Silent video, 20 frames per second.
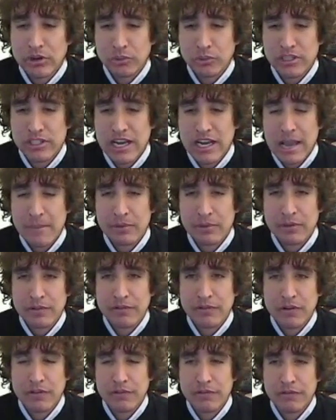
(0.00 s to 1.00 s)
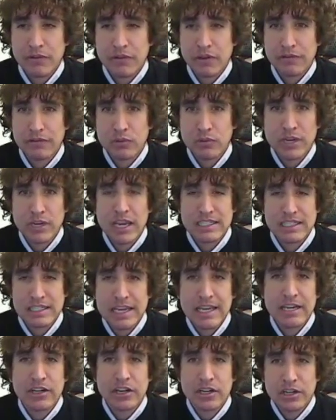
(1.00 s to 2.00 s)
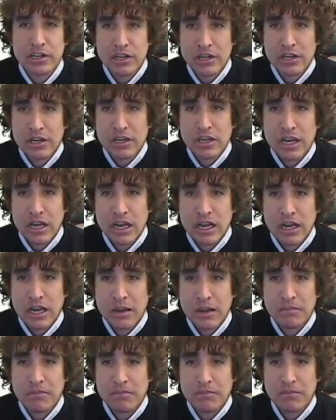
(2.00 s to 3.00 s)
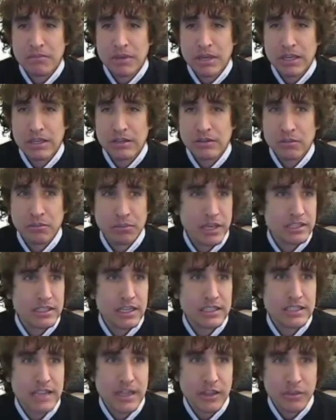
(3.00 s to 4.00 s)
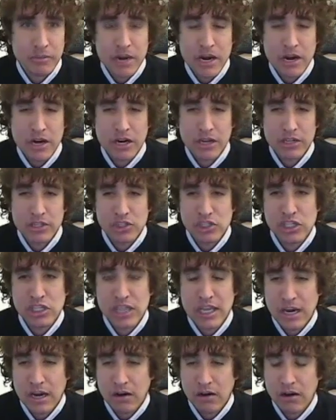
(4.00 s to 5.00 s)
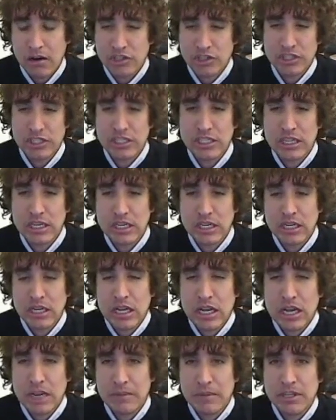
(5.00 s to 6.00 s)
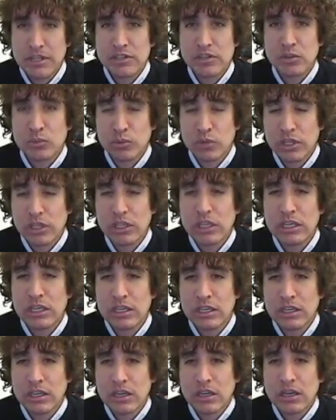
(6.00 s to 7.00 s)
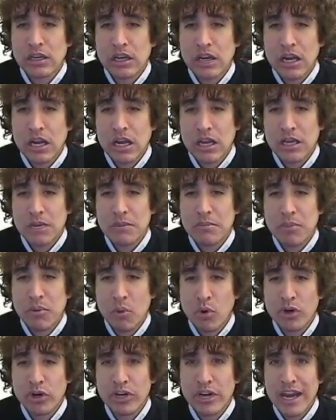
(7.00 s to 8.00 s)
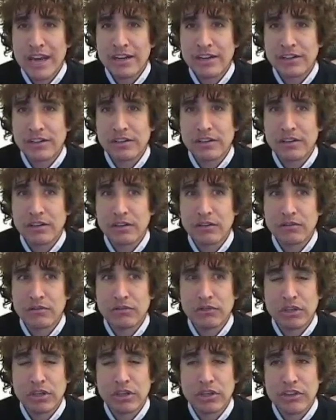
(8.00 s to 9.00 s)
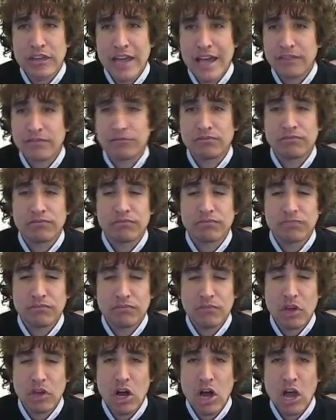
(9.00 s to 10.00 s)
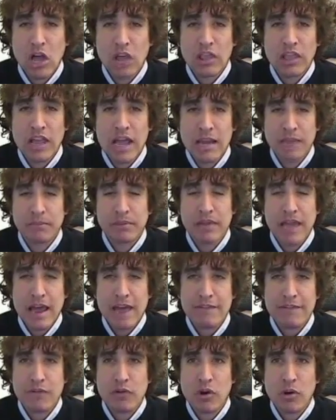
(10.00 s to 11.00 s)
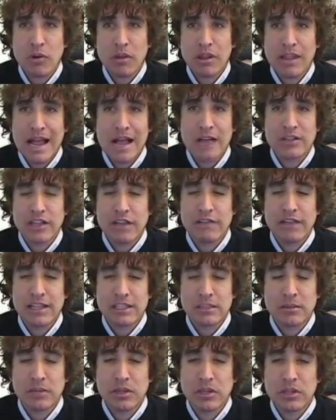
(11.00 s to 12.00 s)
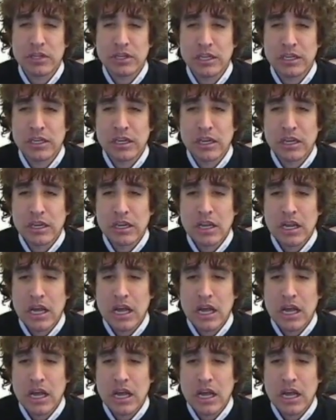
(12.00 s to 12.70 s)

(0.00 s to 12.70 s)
earthquakes that happened a few days later in a place like South America, in Chile or Argentina. I mean, these are really important, and that online platform allows that flexibility